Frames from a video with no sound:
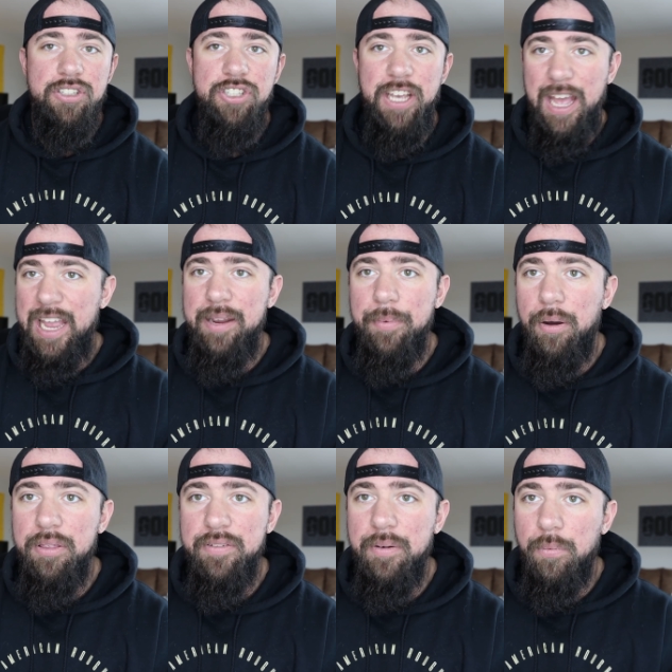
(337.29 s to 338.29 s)
Do you hate
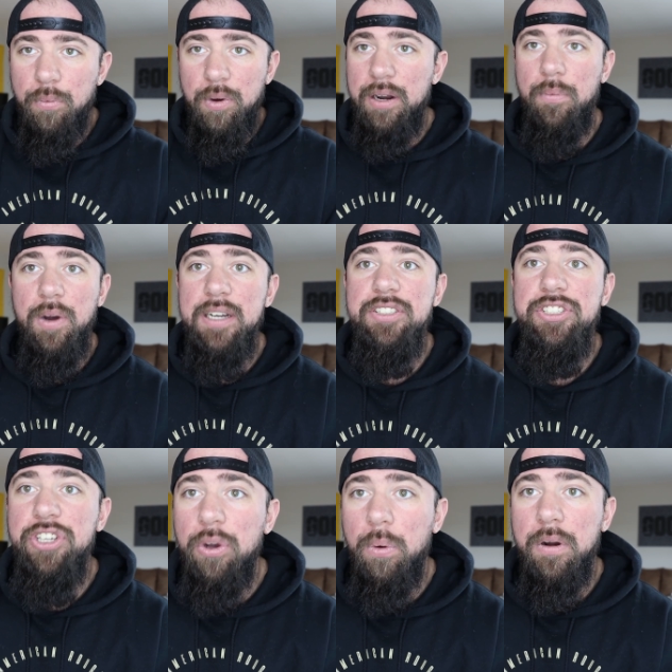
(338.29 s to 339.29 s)
both of them? What What
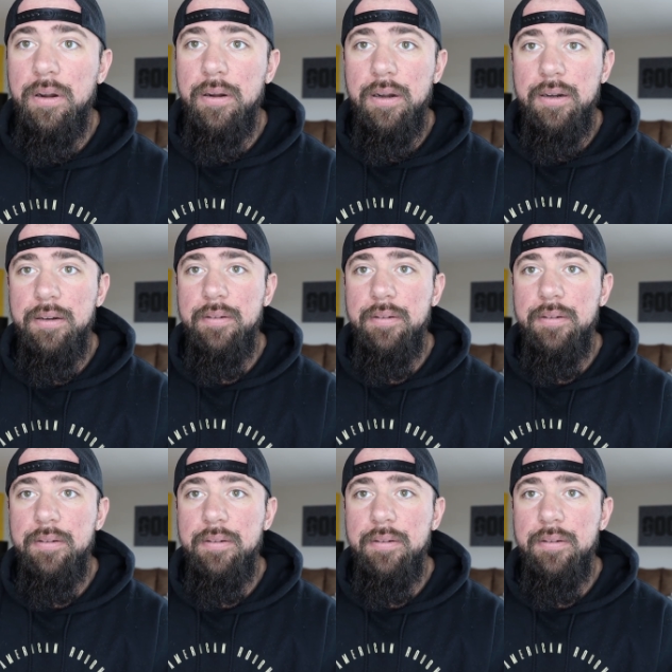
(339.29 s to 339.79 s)
is your